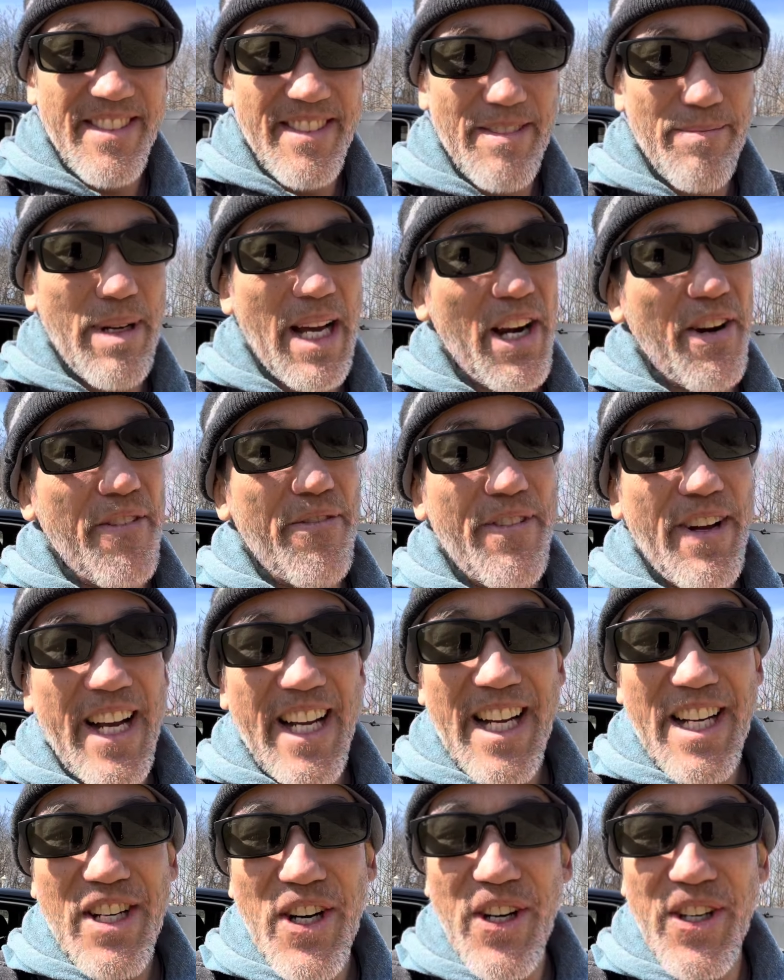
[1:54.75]
Matter of fact,
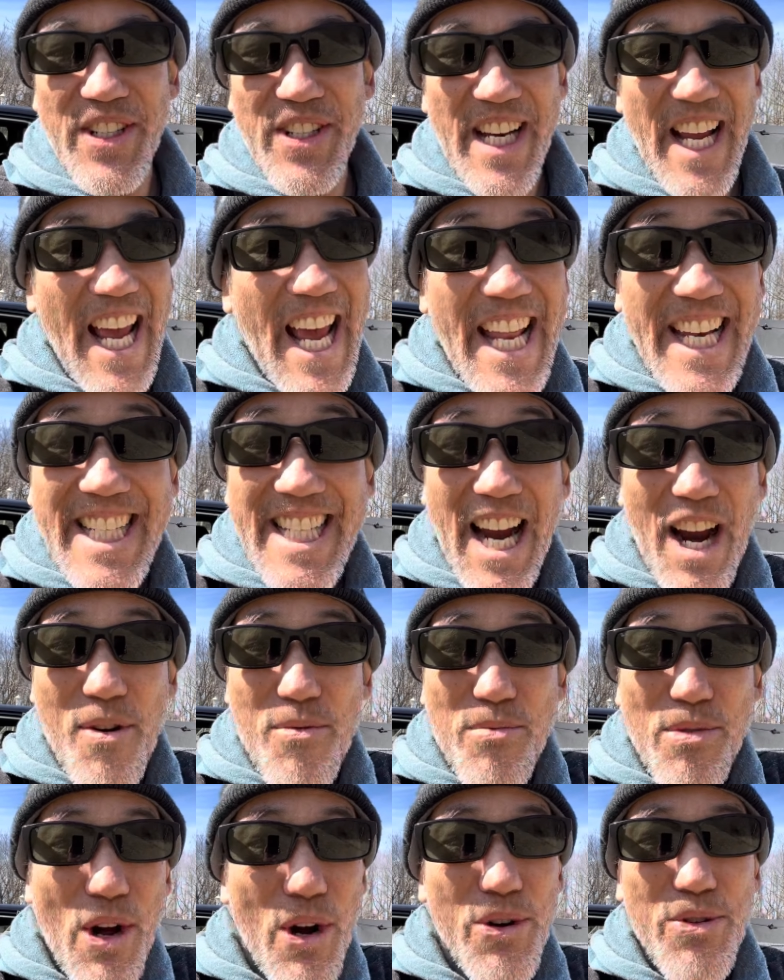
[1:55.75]
I call it
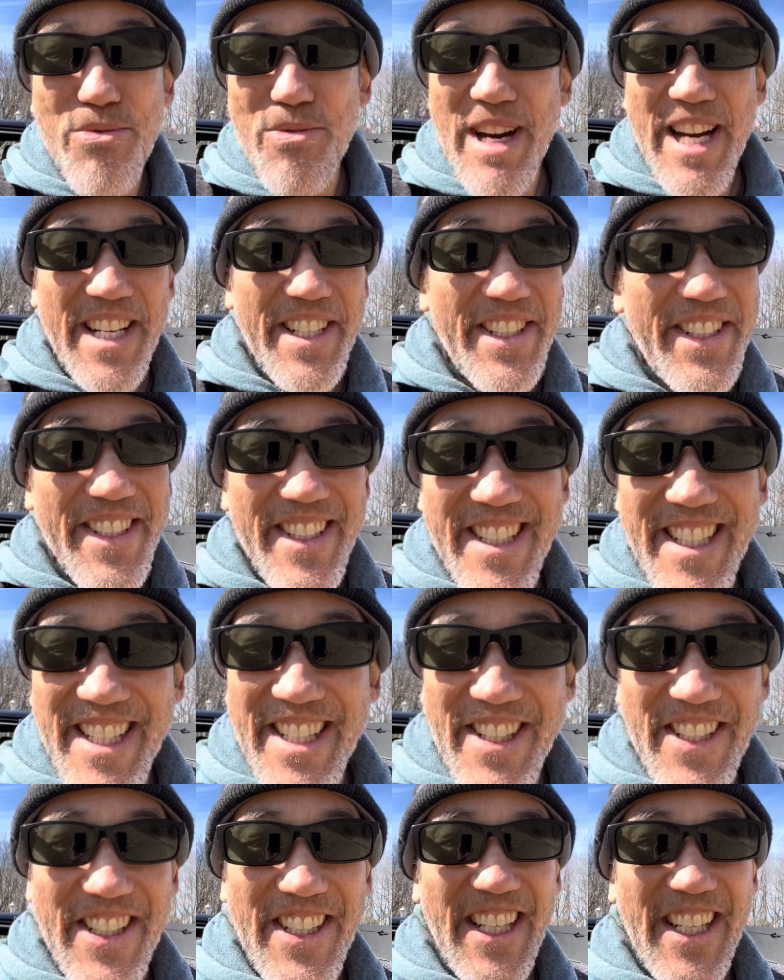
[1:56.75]
anti-road rage
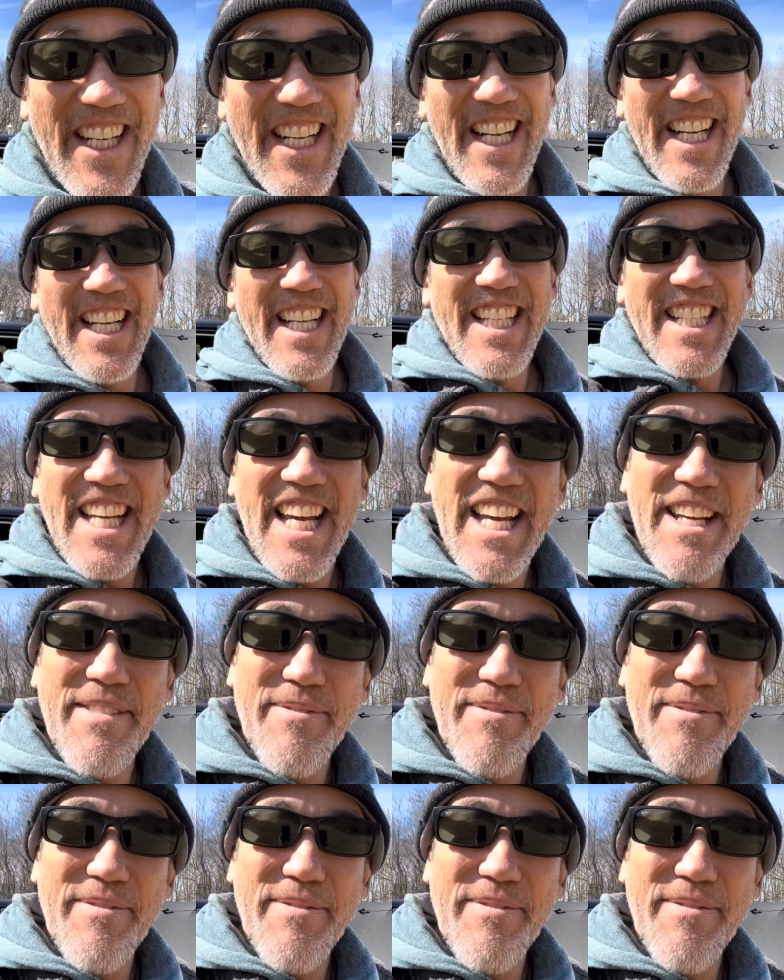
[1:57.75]
sticker, okay?